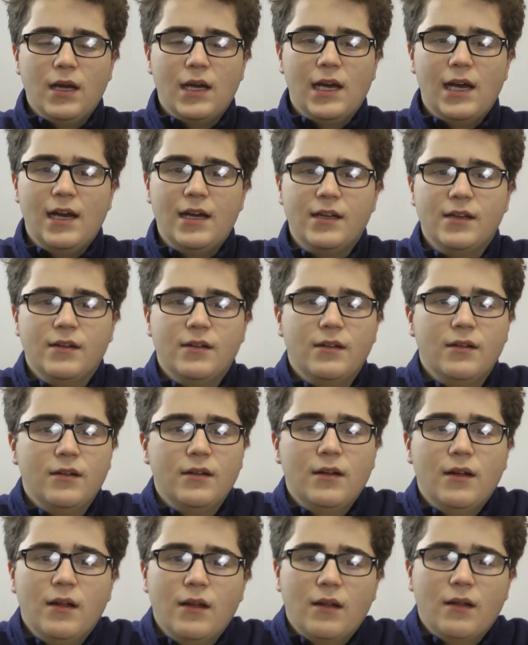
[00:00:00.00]
And
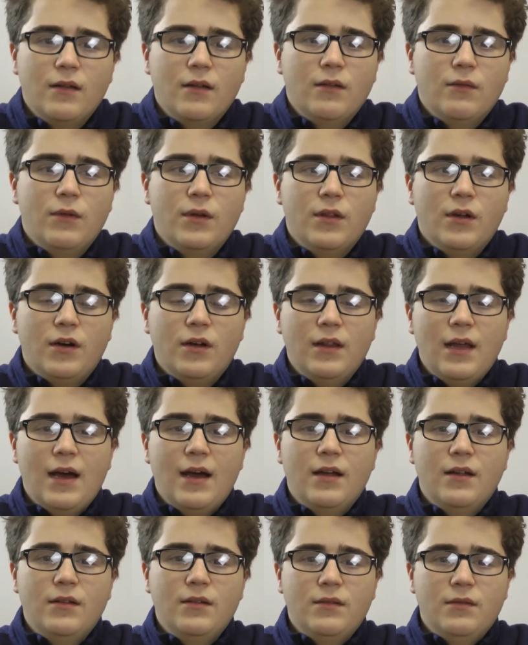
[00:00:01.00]
with all
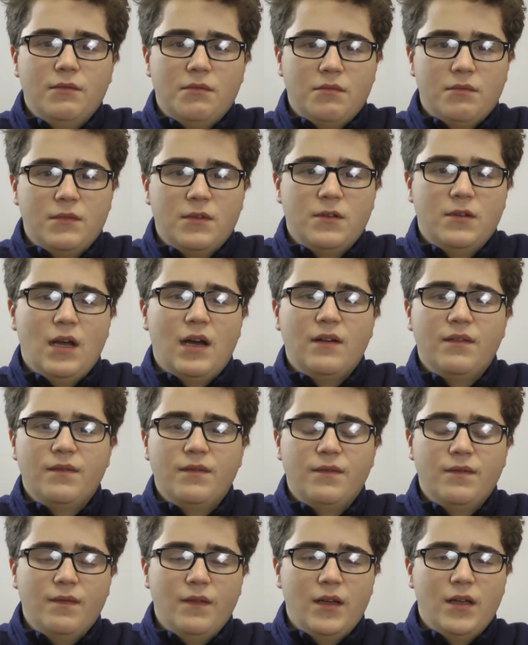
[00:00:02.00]
that
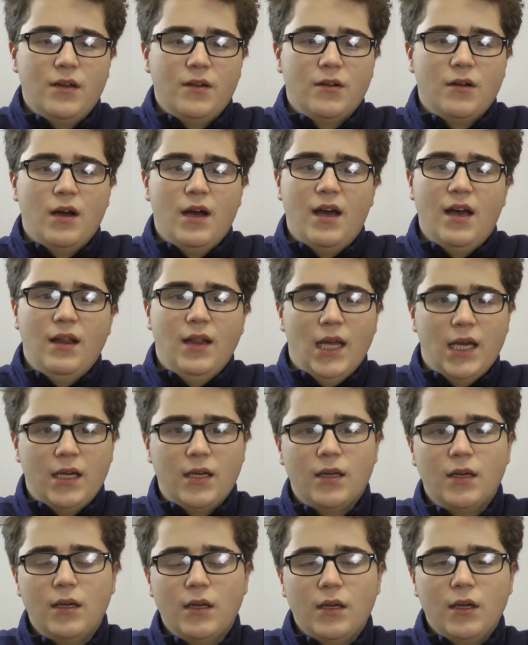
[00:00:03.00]
stuff in your head,
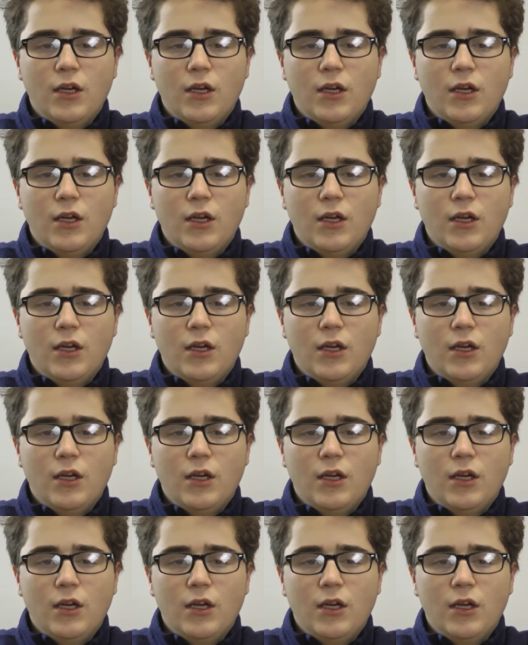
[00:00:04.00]
like,